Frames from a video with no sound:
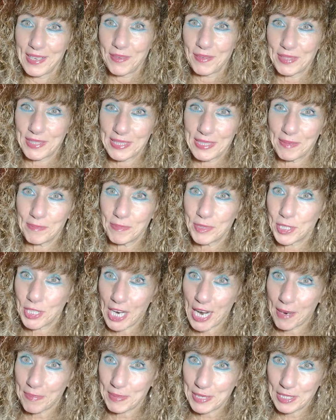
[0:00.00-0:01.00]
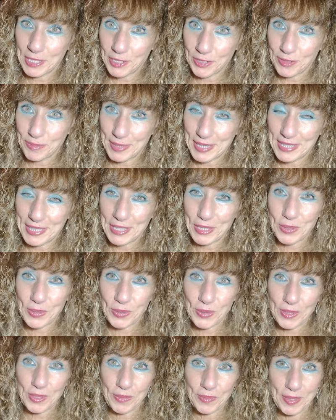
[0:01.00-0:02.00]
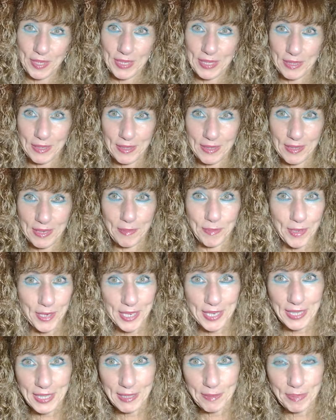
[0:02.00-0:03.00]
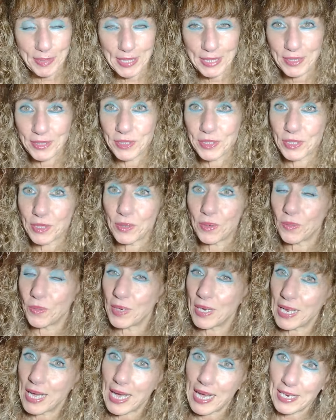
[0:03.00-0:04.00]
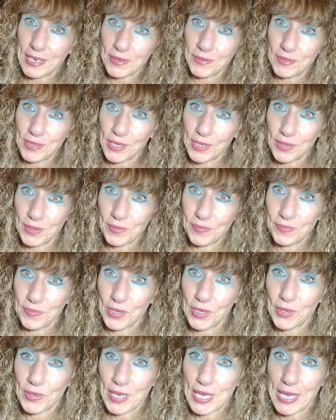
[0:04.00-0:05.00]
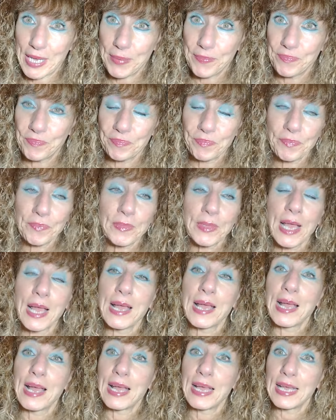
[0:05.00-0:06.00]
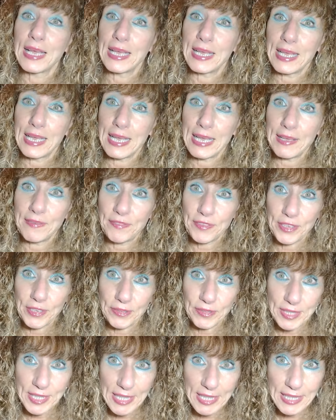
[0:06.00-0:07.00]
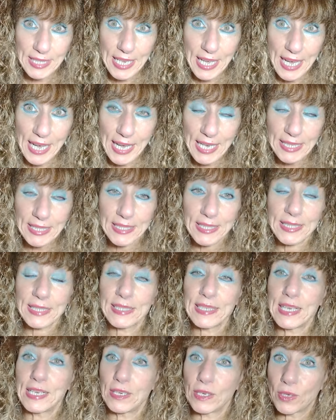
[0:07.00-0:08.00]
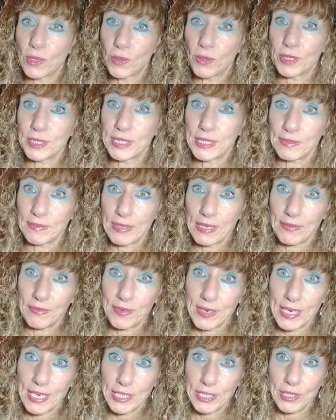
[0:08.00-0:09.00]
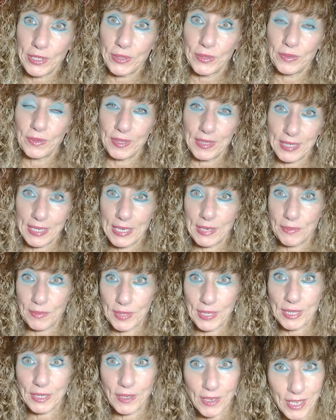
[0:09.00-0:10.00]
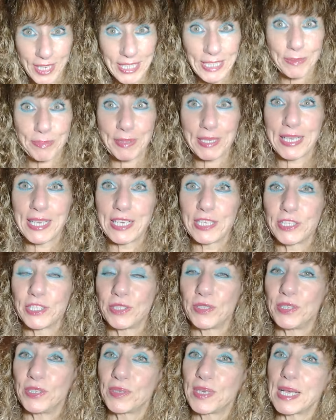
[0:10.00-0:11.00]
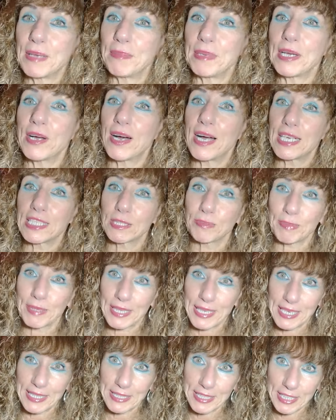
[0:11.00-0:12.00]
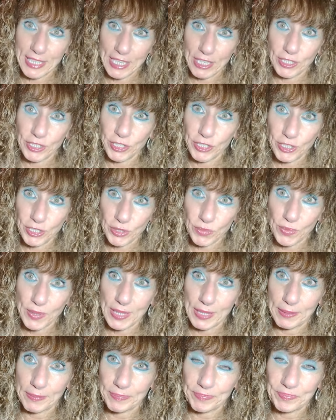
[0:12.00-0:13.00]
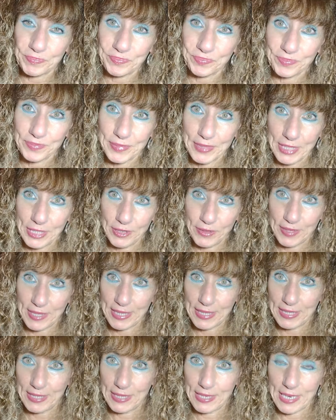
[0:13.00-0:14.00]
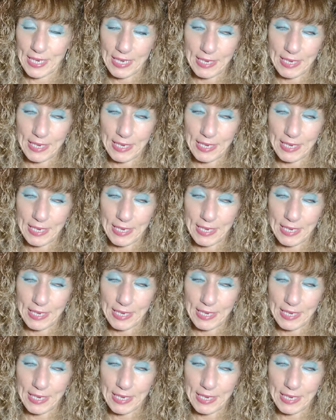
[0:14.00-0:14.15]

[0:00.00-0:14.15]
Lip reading: with some sharp instrument or with a bottle of pills or what, I don't know, okay? If you did that, then of course, if they find you, they will hospitalize you. You can be hospitalized against your will. You can,